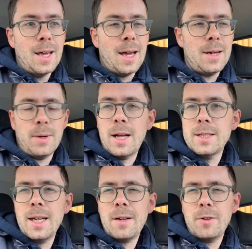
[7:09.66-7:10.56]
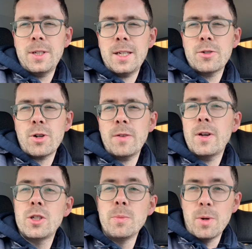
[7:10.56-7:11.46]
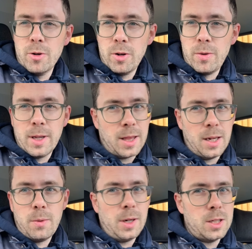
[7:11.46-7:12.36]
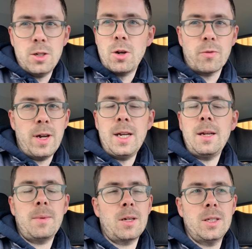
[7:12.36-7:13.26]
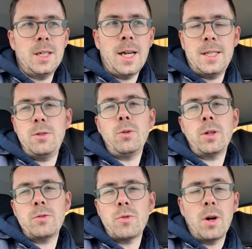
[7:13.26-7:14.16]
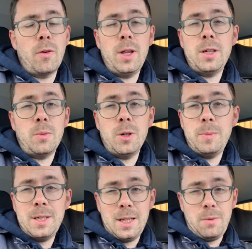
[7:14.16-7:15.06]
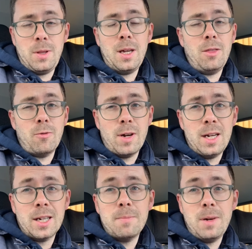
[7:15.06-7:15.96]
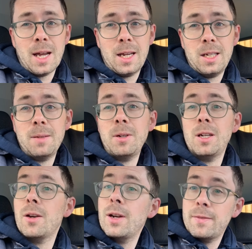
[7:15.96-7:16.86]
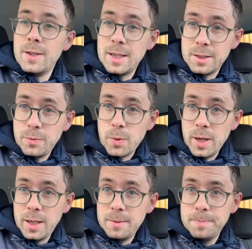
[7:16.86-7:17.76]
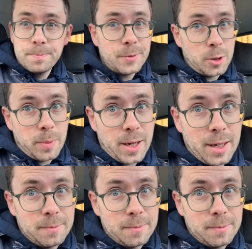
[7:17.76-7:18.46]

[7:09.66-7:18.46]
Anyway, I'll take it out for a test drive tomorrow, I think, when it's not raining, because in case it all goes wrong, I really don't want to be dealing with it in the rain and I'm knackered. I'm going to go and have a glass of wine. Goodbye.